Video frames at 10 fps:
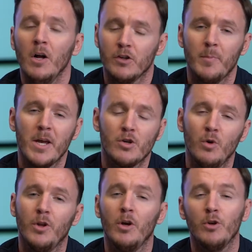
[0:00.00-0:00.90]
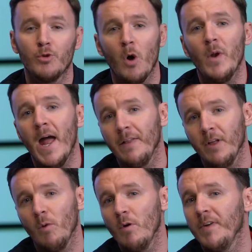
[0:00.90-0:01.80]
to make sure that you don't end
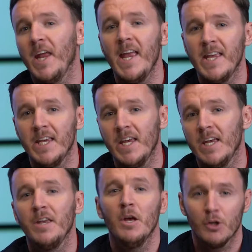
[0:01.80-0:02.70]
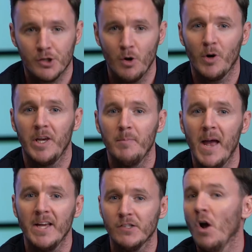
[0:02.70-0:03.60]
up with an inky, soggy
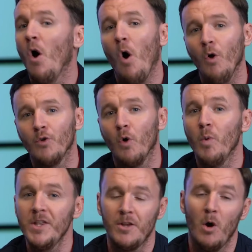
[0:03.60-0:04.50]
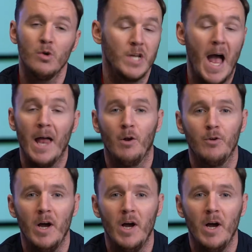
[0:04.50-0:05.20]
mess on your windows and on your